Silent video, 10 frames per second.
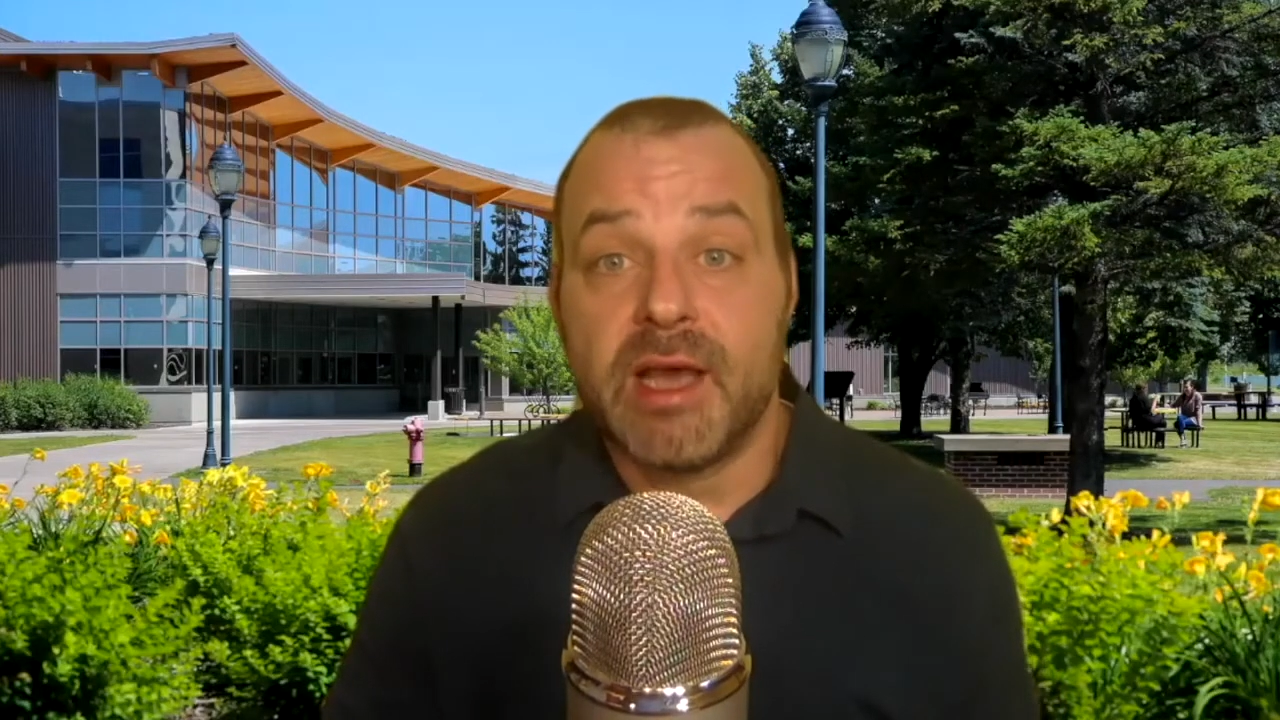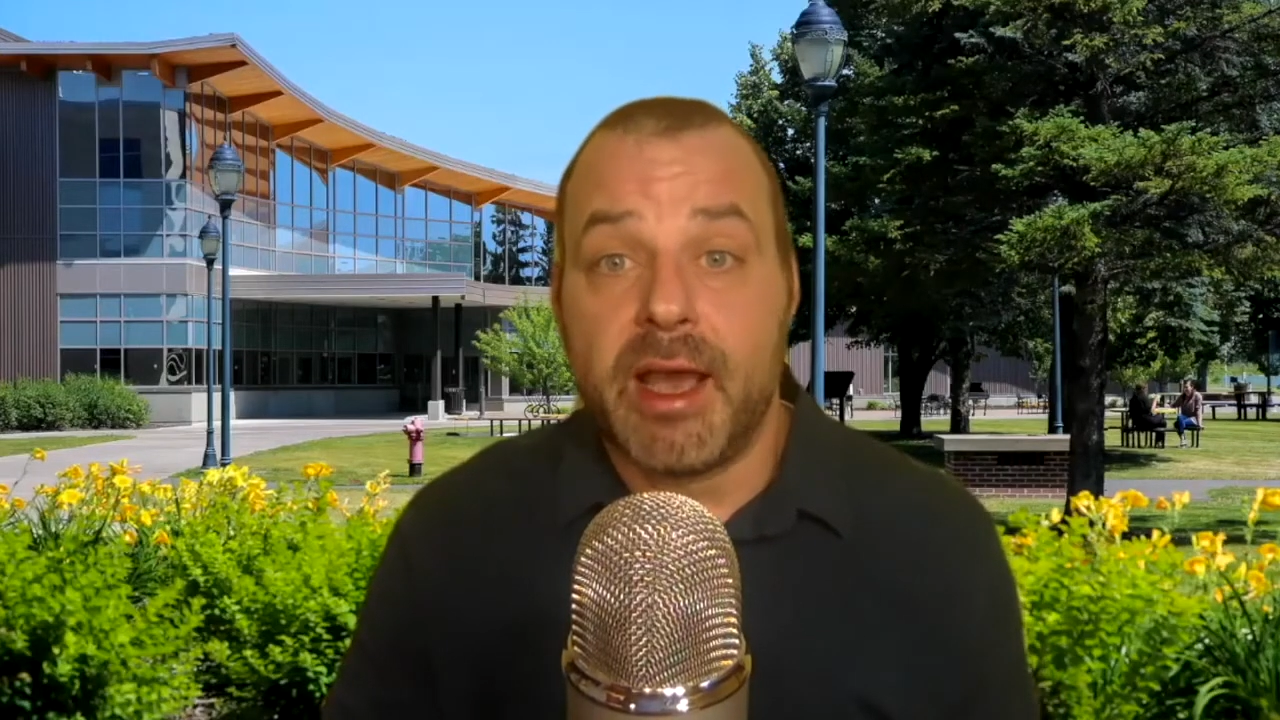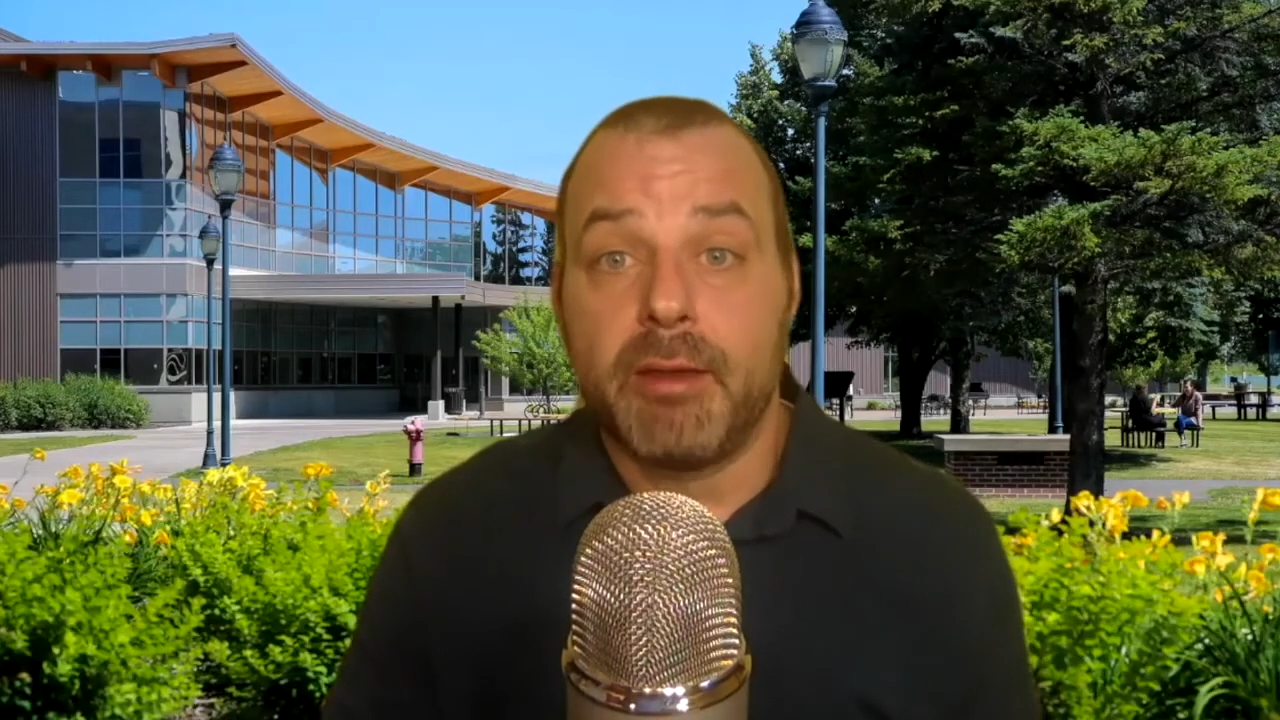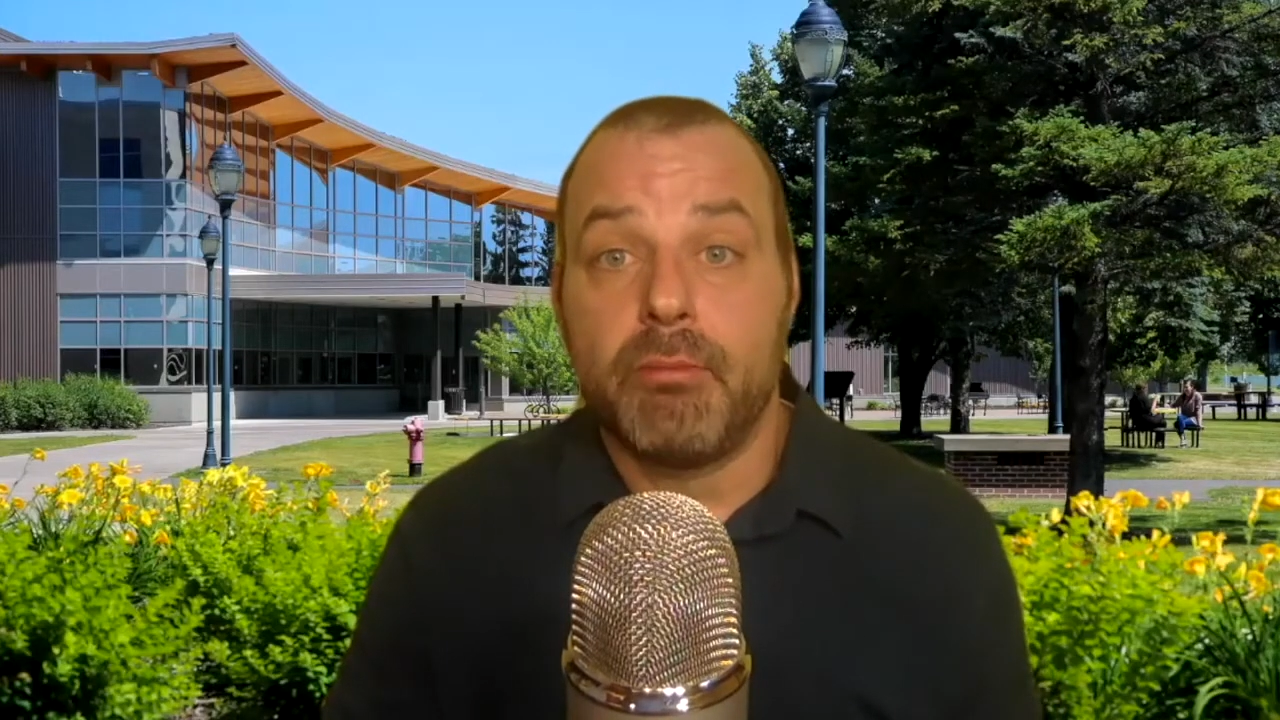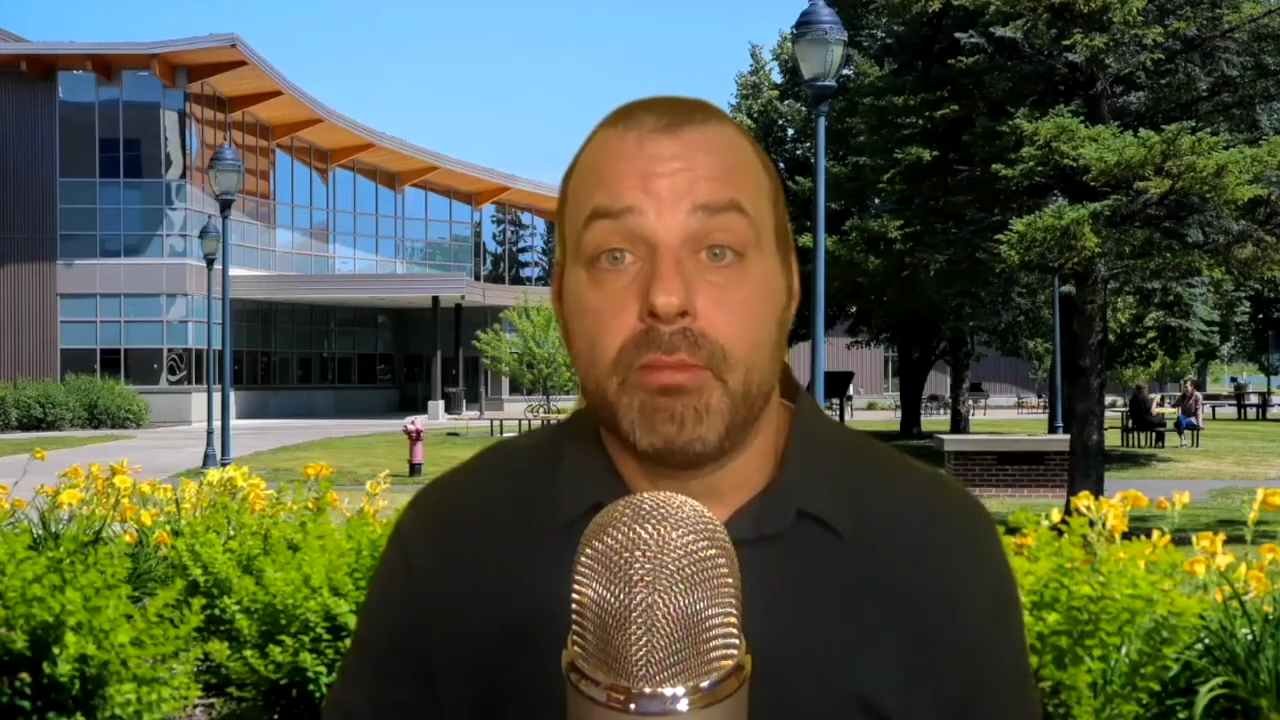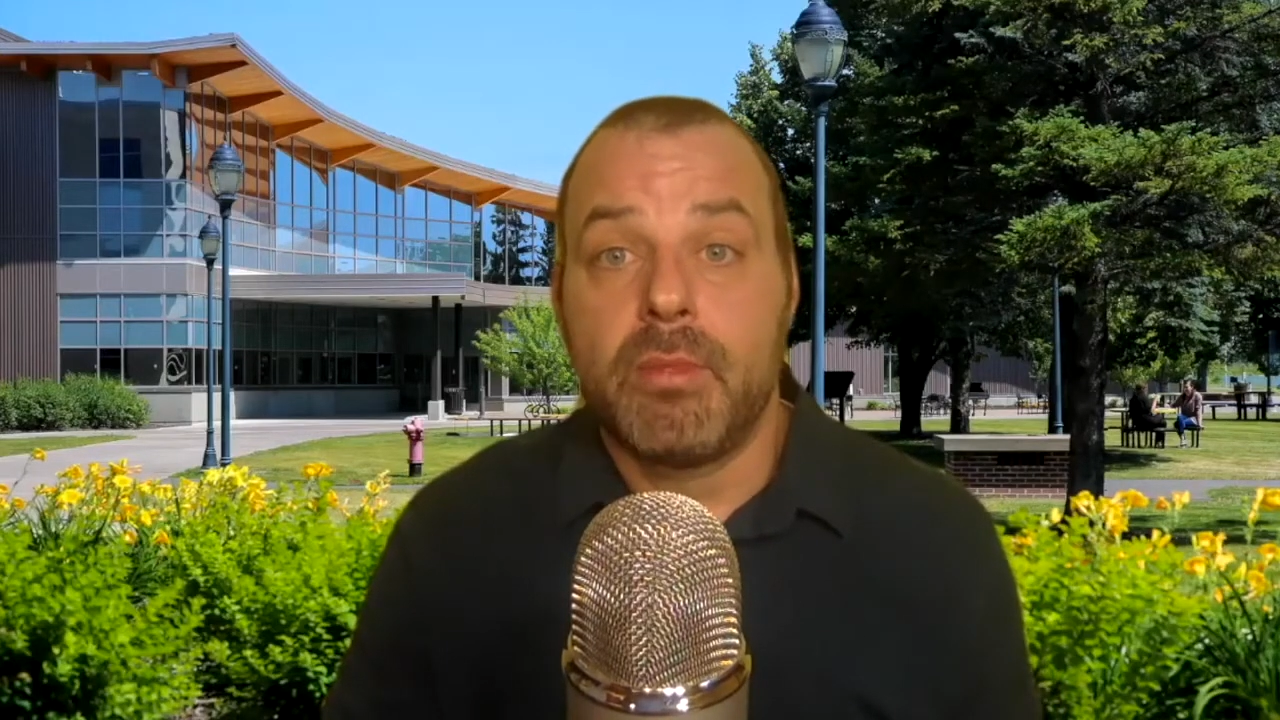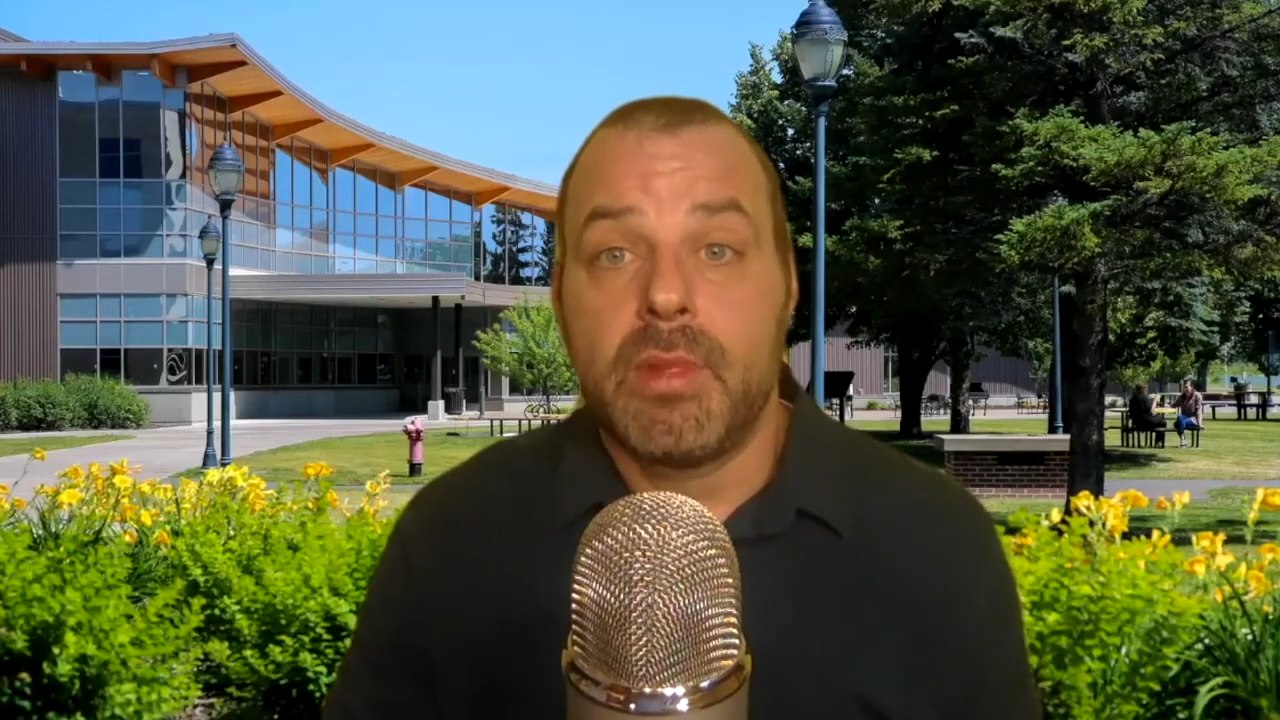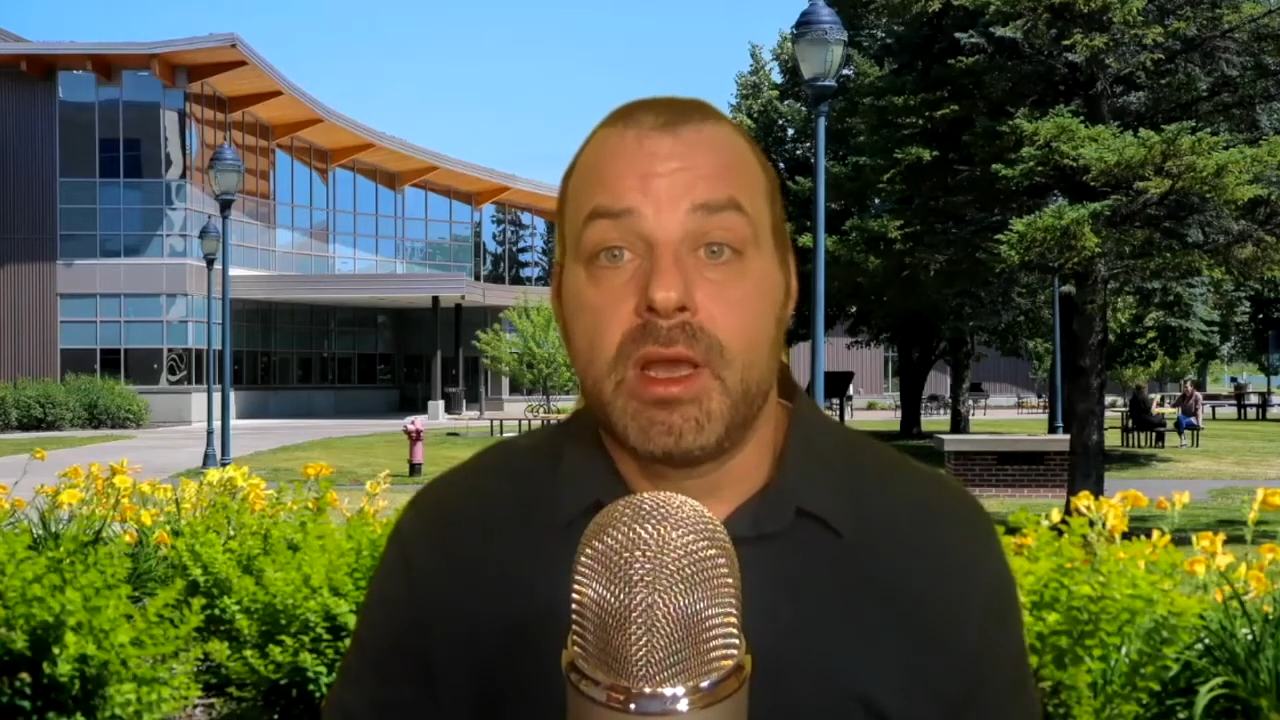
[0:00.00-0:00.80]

time.